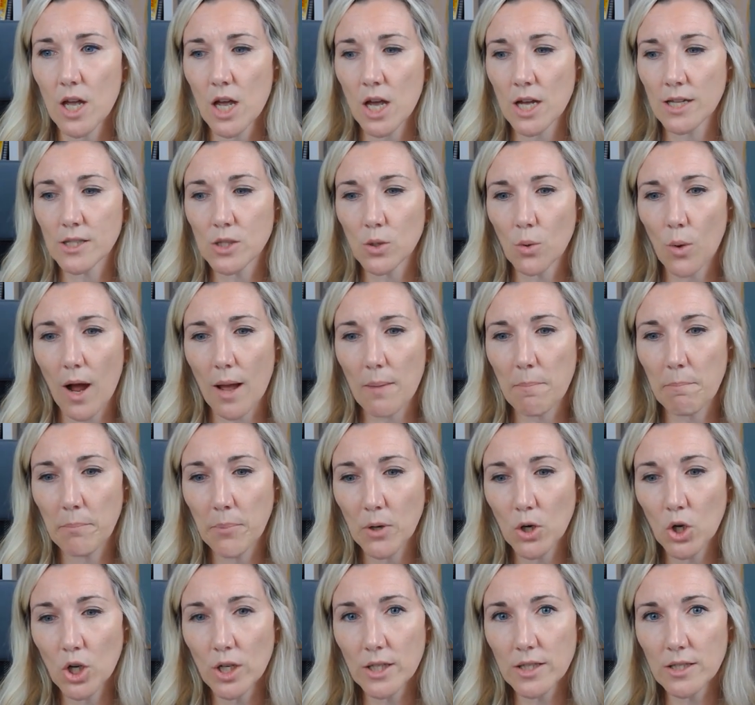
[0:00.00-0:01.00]
And so I
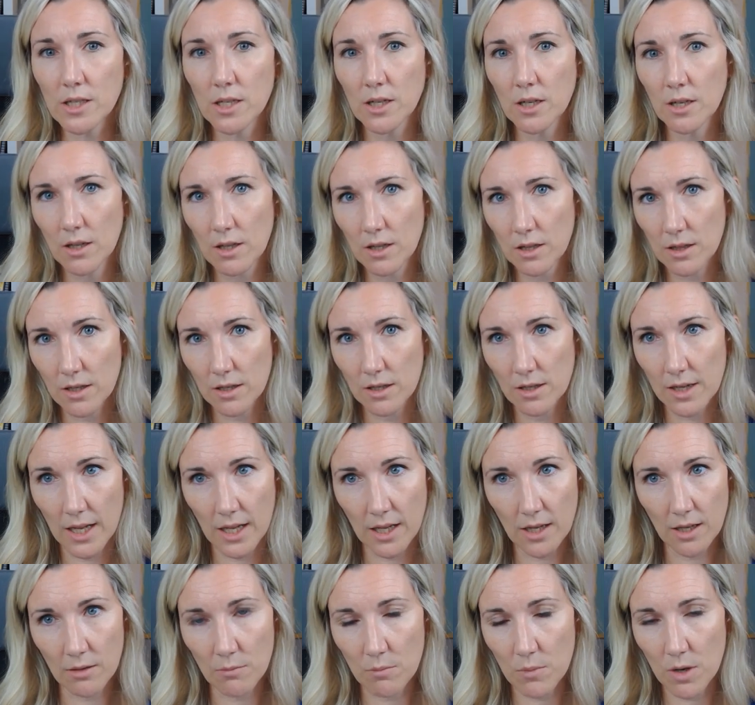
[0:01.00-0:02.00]
put the
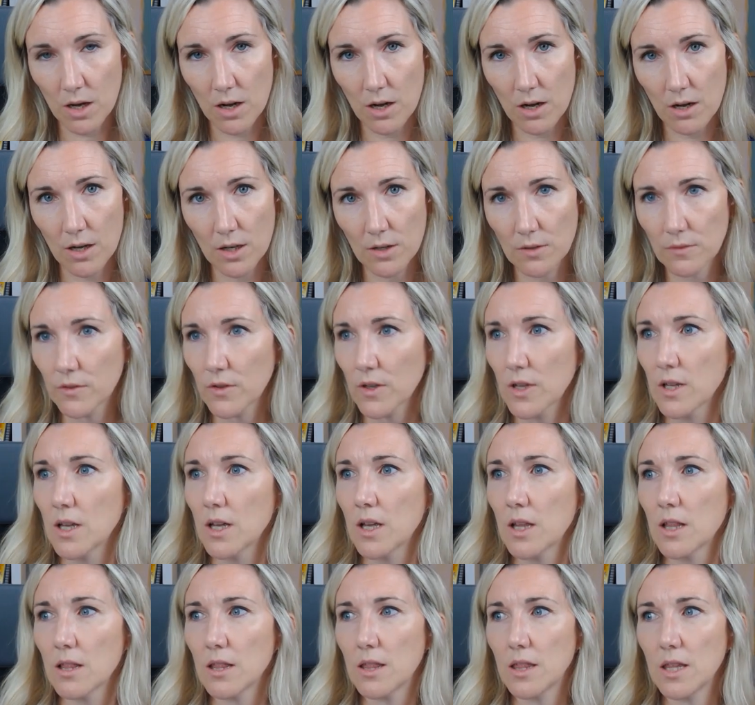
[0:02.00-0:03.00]
name of
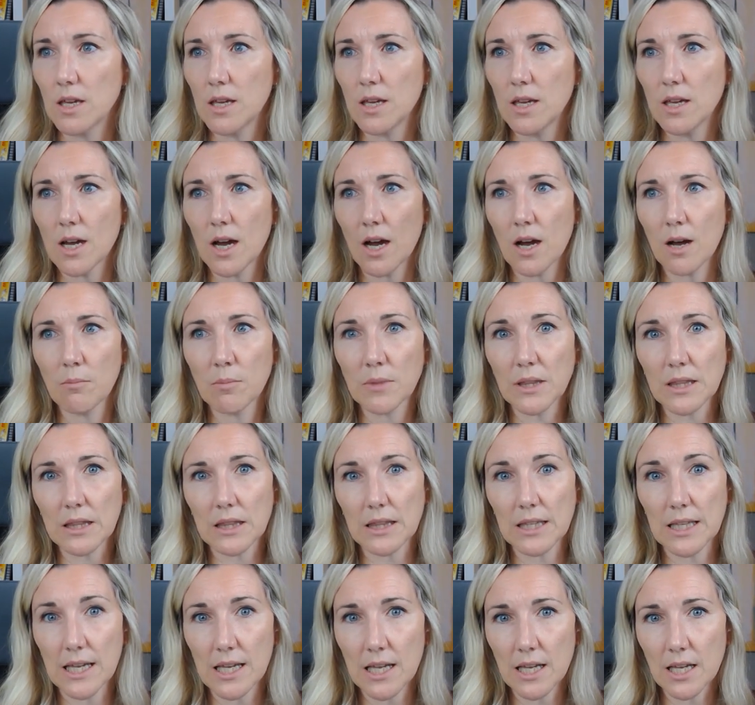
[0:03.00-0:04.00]
the
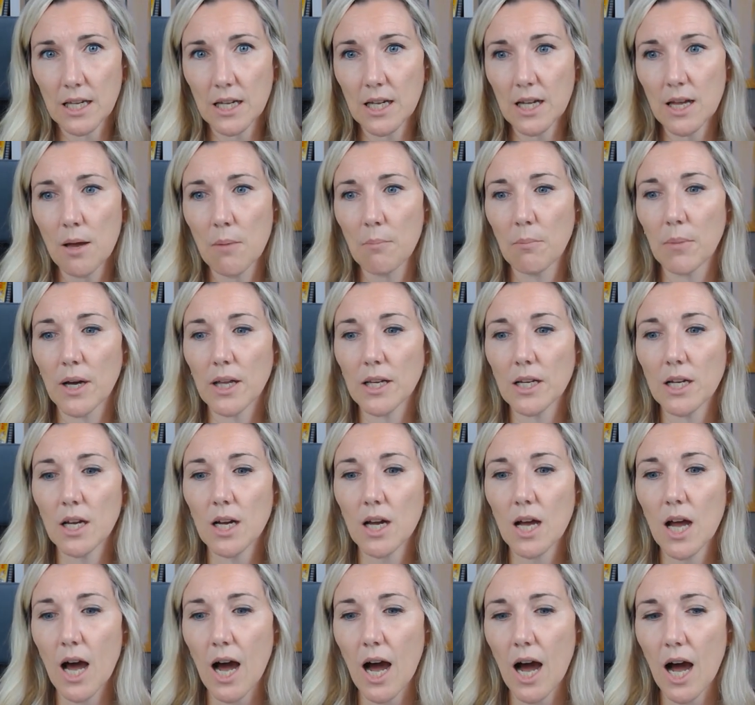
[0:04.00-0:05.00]
link, but
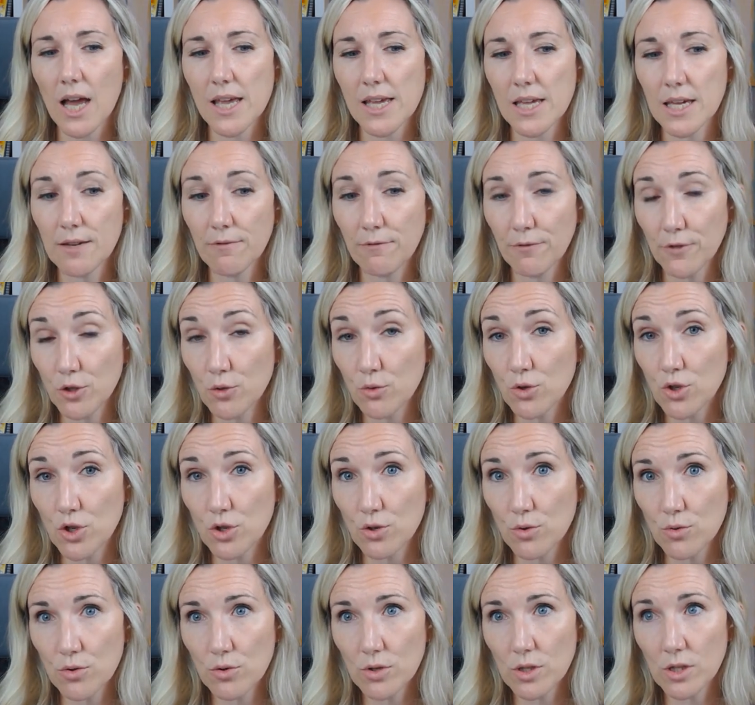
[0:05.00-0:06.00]
if you
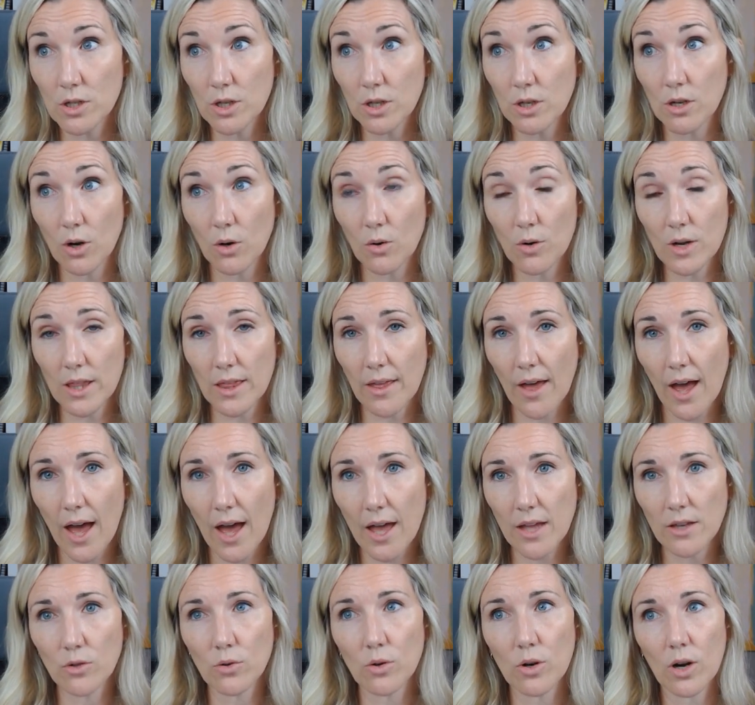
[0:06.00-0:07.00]
choose to go to
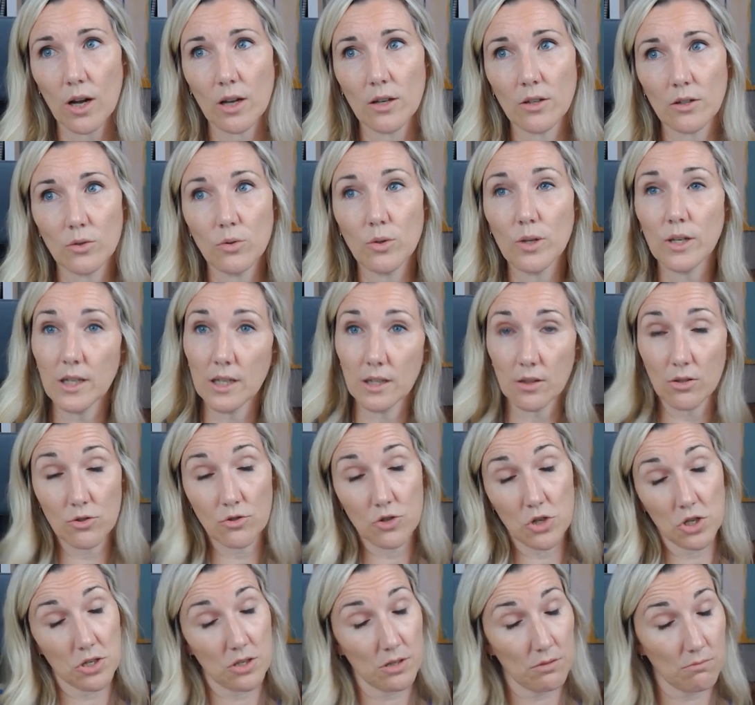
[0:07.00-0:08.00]
that, you can either
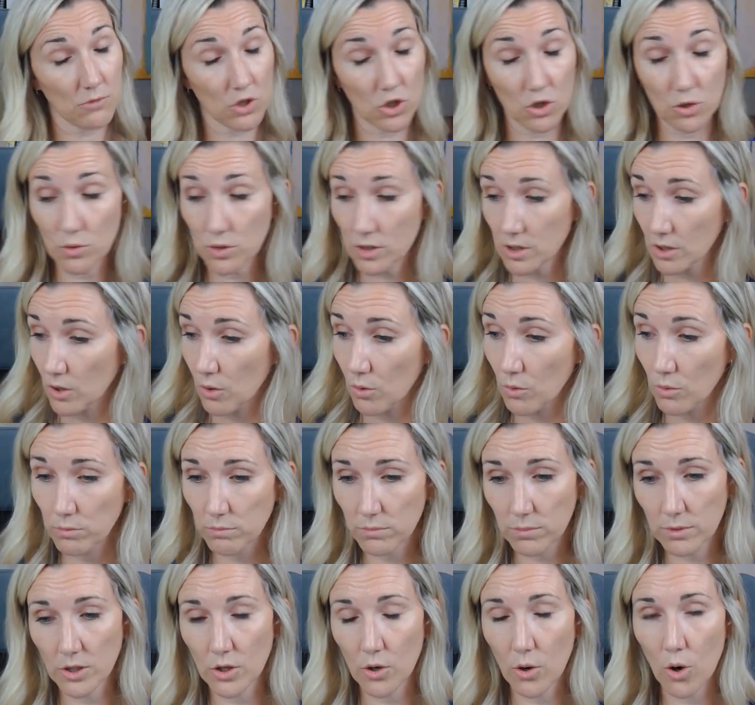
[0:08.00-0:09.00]
just choose to go,
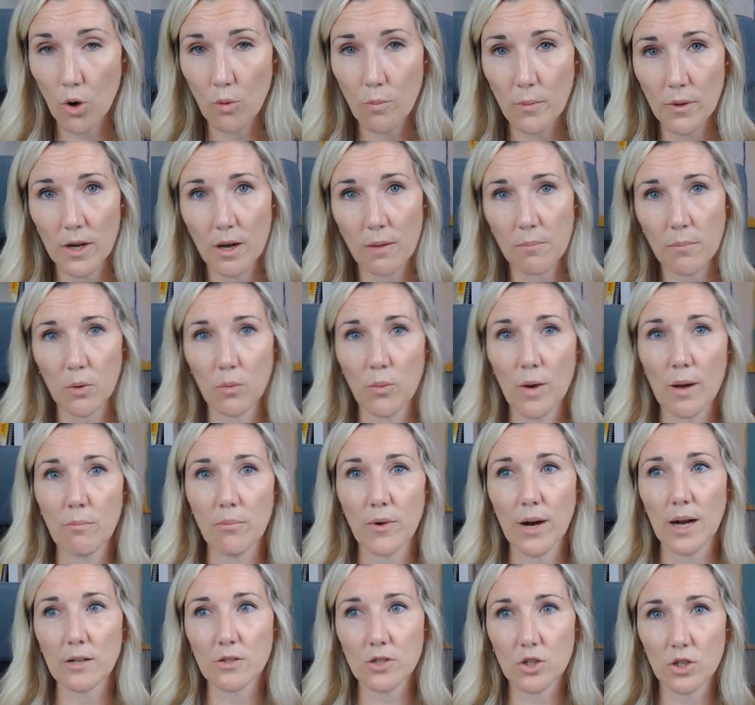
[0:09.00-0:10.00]
open up a web
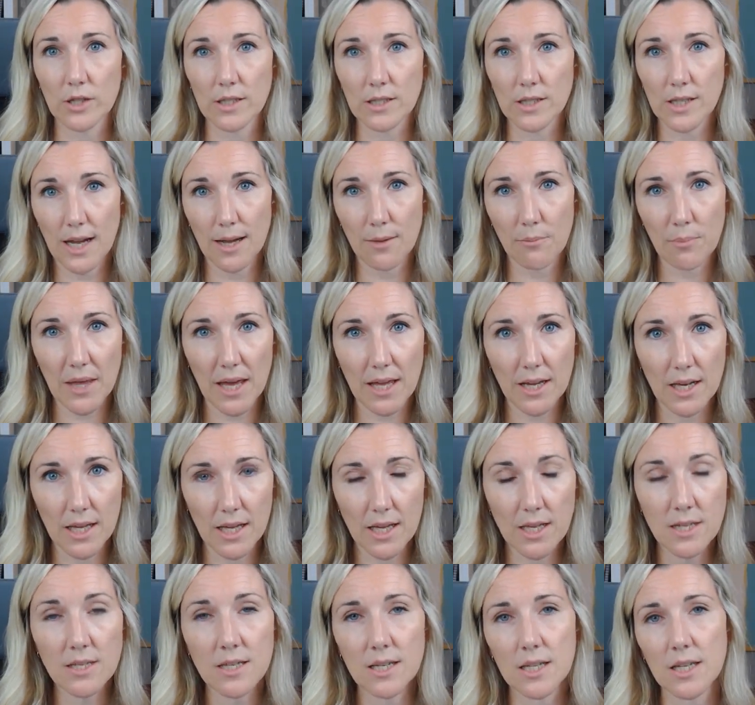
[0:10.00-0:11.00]
browser and type that
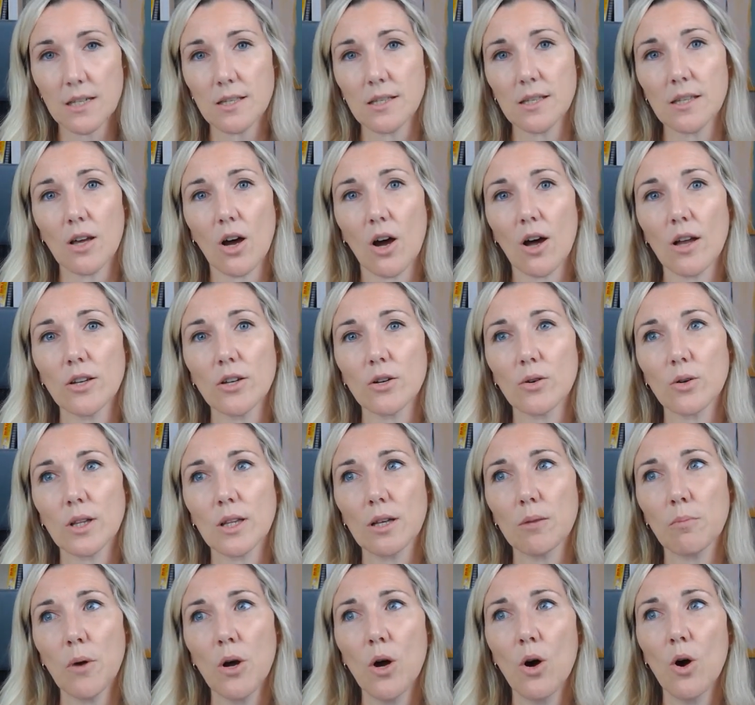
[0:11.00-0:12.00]
in to get to the audio
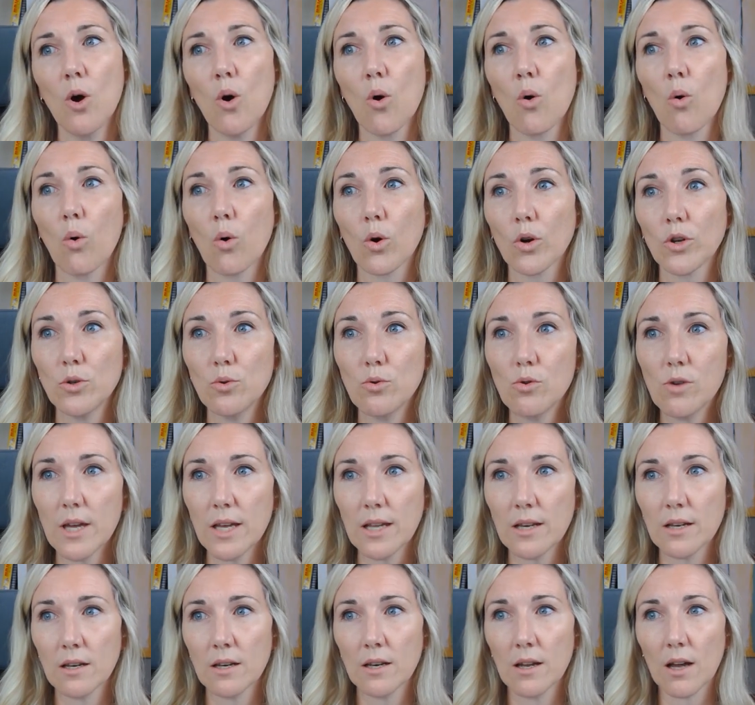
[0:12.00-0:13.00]
clip, or you
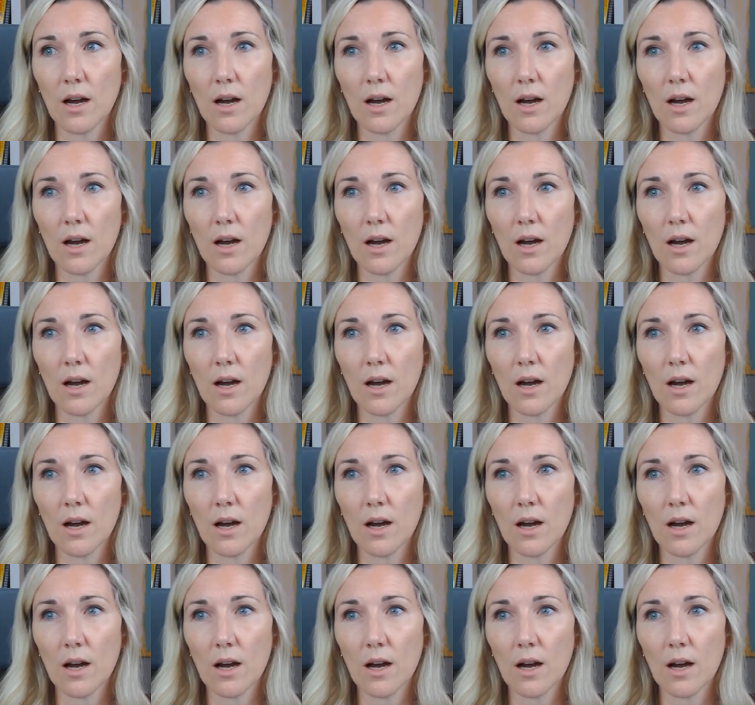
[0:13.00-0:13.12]
can